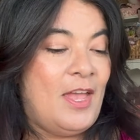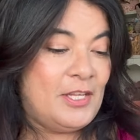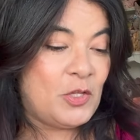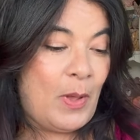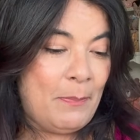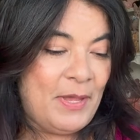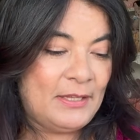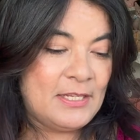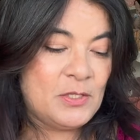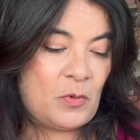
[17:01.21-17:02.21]
So I
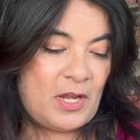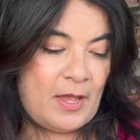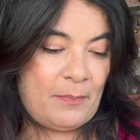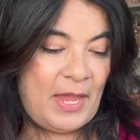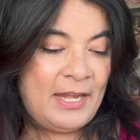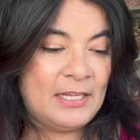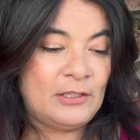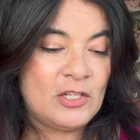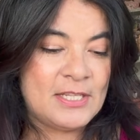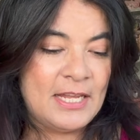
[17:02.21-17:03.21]
picked this one up, and it
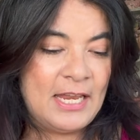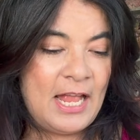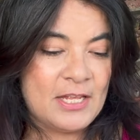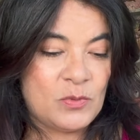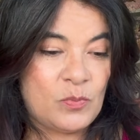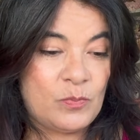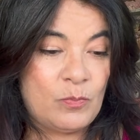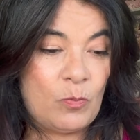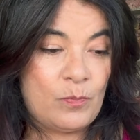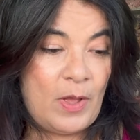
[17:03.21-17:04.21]
looks like it has
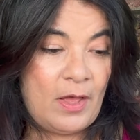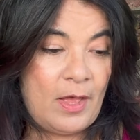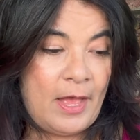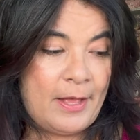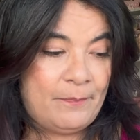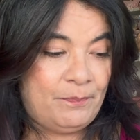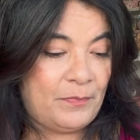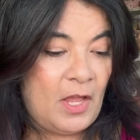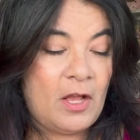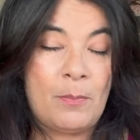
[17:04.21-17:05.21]
a
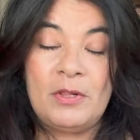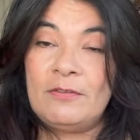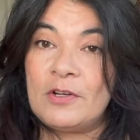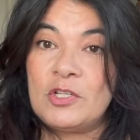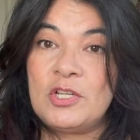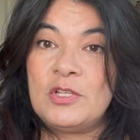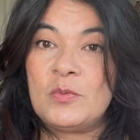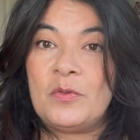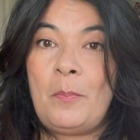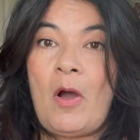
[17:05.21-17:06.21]
couple of versions
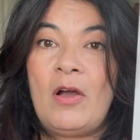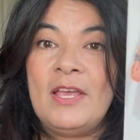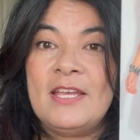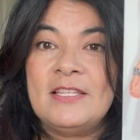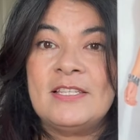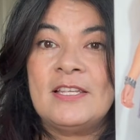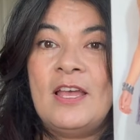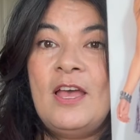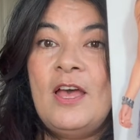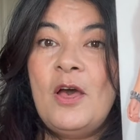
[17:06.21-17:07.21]
with pockets,
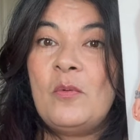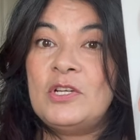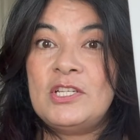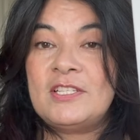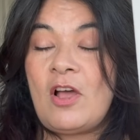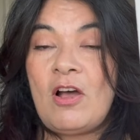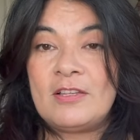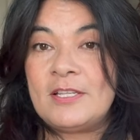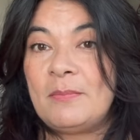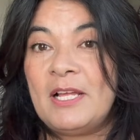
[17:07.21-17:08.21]
which is
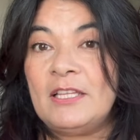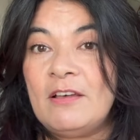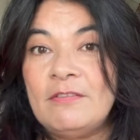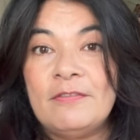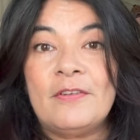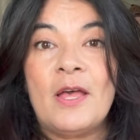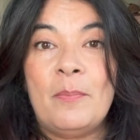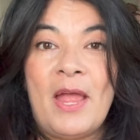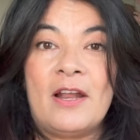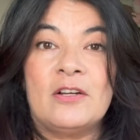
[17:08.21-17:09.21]
awesome. I love a
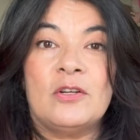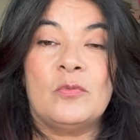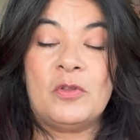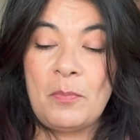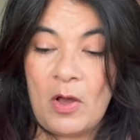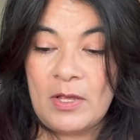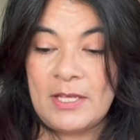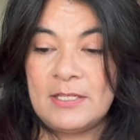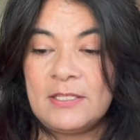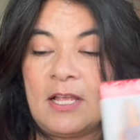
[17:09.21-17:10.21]
pattern with
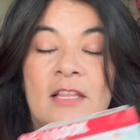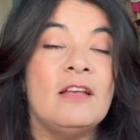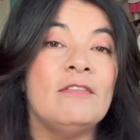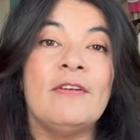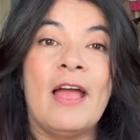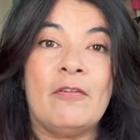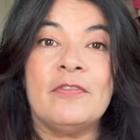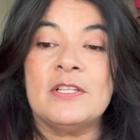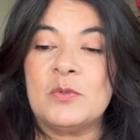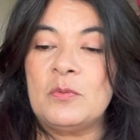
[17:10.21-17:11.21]
pockets. I love
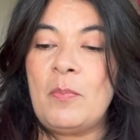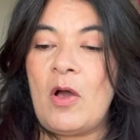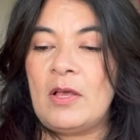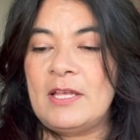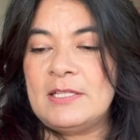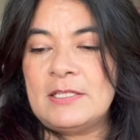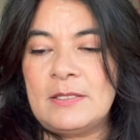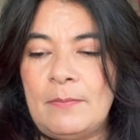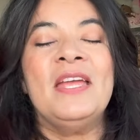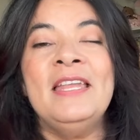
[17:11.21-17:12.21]
outfits with
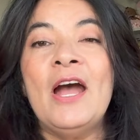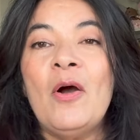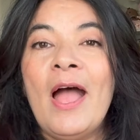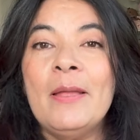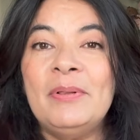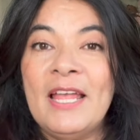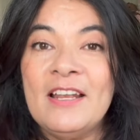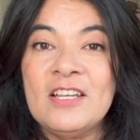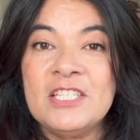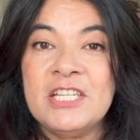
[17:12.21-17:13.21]
pockets. Now, I
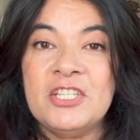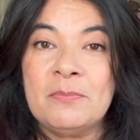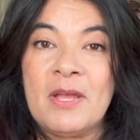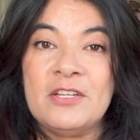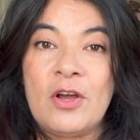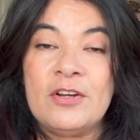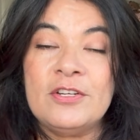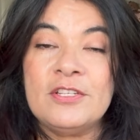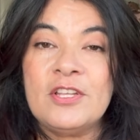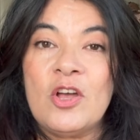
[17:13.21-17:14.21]
plan on teaching my daughter
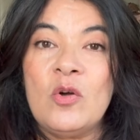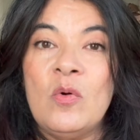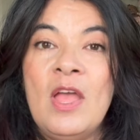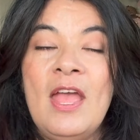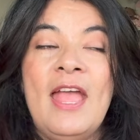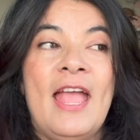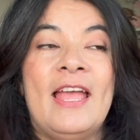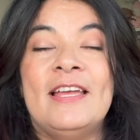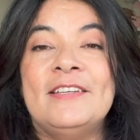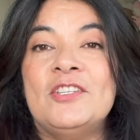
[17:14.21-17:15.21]
to sew,
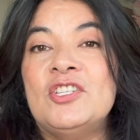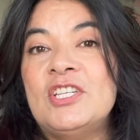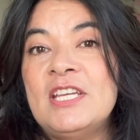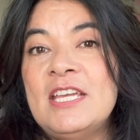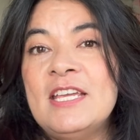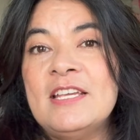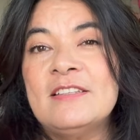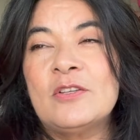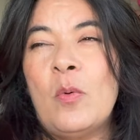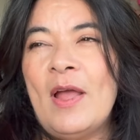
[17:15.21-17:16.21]
and she
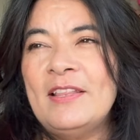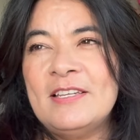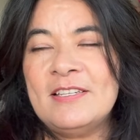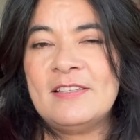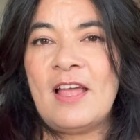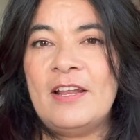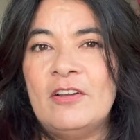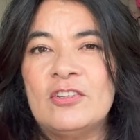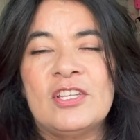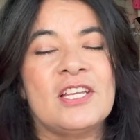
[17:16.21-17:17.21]
is quite the
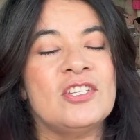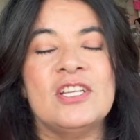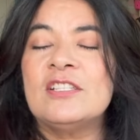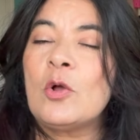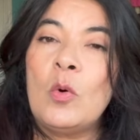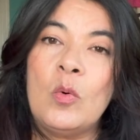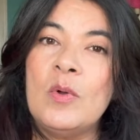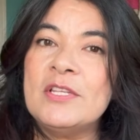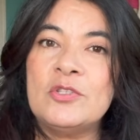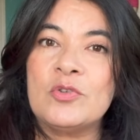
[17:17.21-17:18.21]
designer. Like, she's
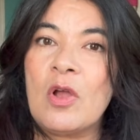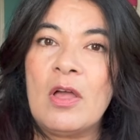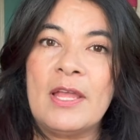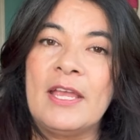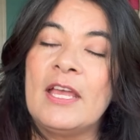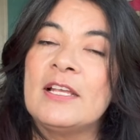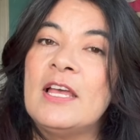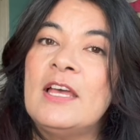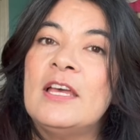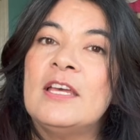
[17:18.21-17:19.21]
always drawing
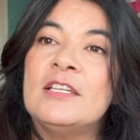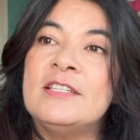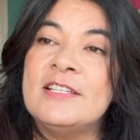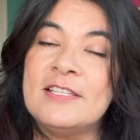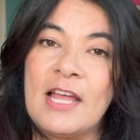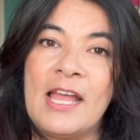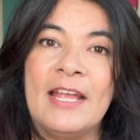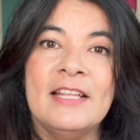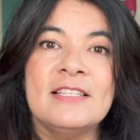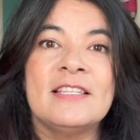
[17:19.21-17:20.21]

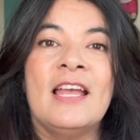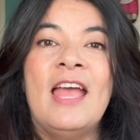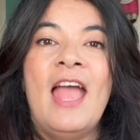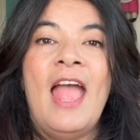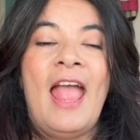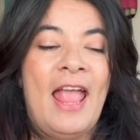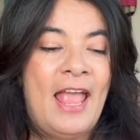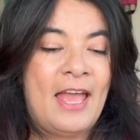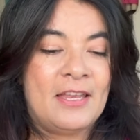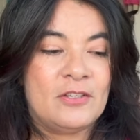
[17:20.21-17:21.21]
designs.
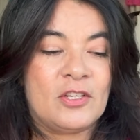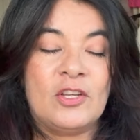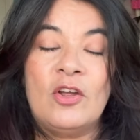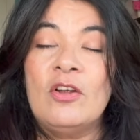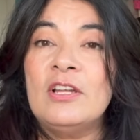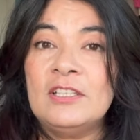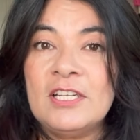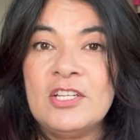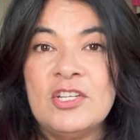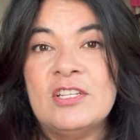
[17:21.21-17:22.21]
And
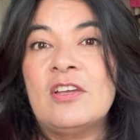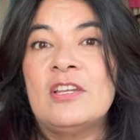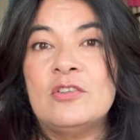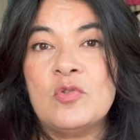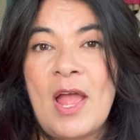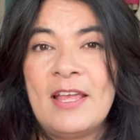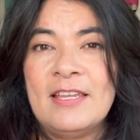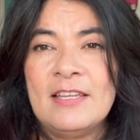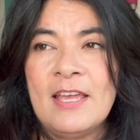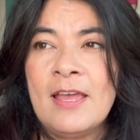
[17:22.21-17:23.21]
currently, she's on a
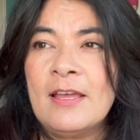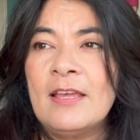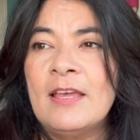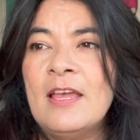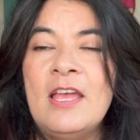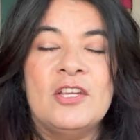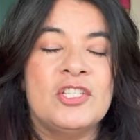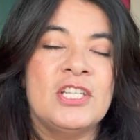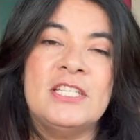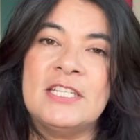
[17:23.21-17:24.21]
dragon kick.
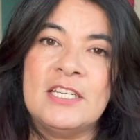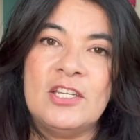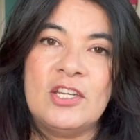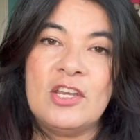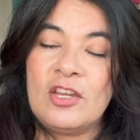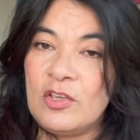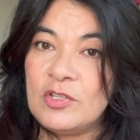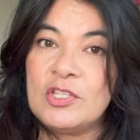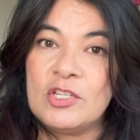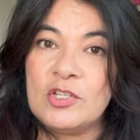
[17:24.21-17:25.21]
She did
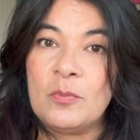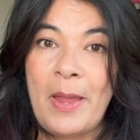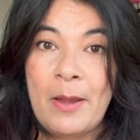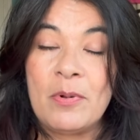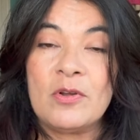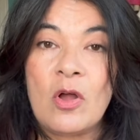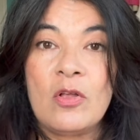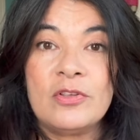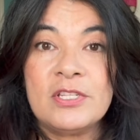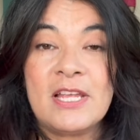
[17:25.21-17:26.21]
used to do paper
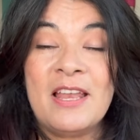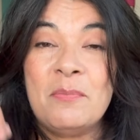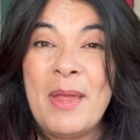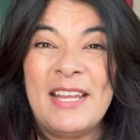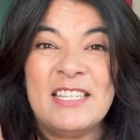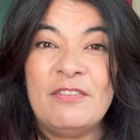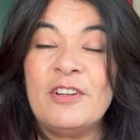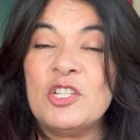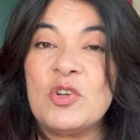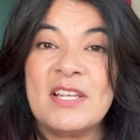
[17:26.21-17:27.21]
dolls and make
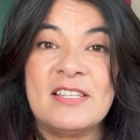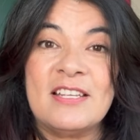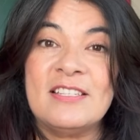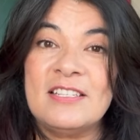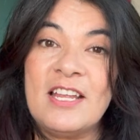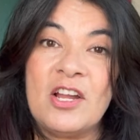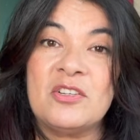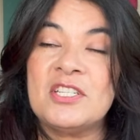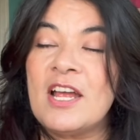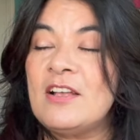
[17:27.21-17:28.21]
different dresses and
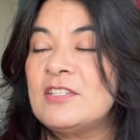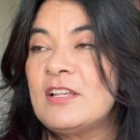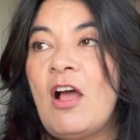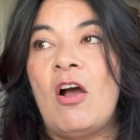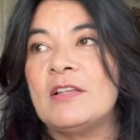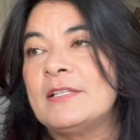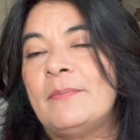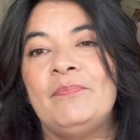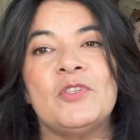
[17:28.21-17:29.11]
hairstyles. Awesome.